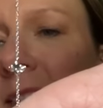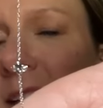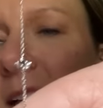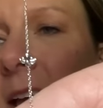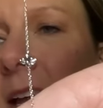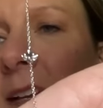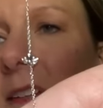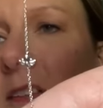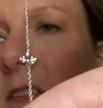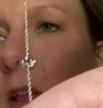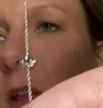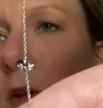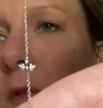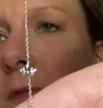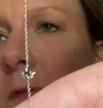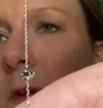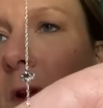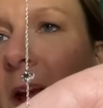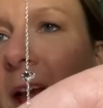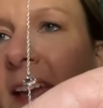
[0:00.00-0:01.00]
got a
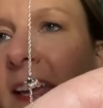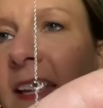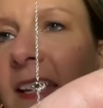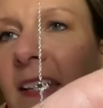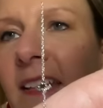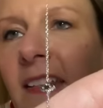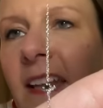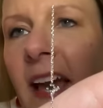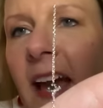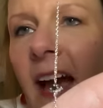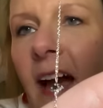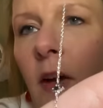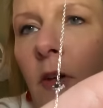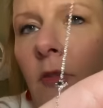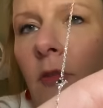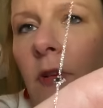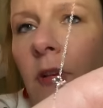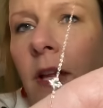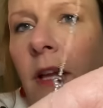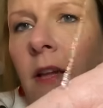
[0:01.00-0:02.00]
clover hanging
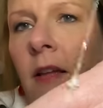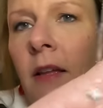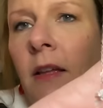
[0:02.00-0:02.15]
down.